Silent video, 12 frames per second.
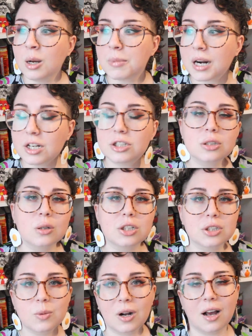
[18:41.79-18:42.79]
But I do. I
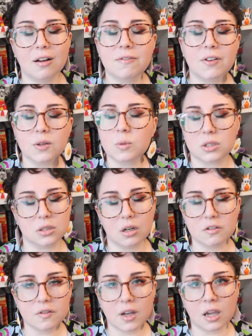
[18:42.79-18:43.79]
just want to have fun with stuff.